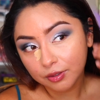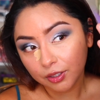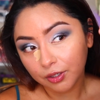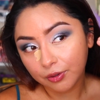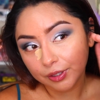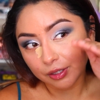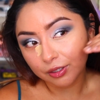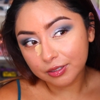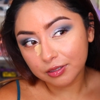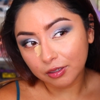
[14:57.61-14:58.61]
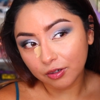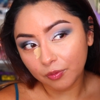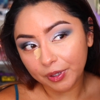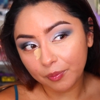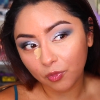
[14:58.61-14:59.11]
you know, it looks a little
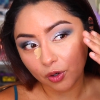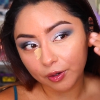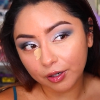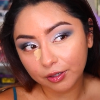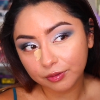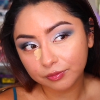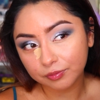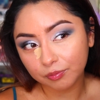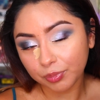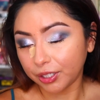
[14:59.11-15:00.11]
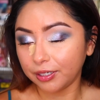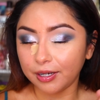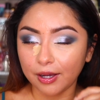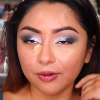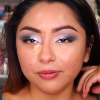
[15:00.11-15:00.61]
bit more blended
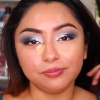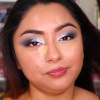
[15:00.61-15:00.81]
out.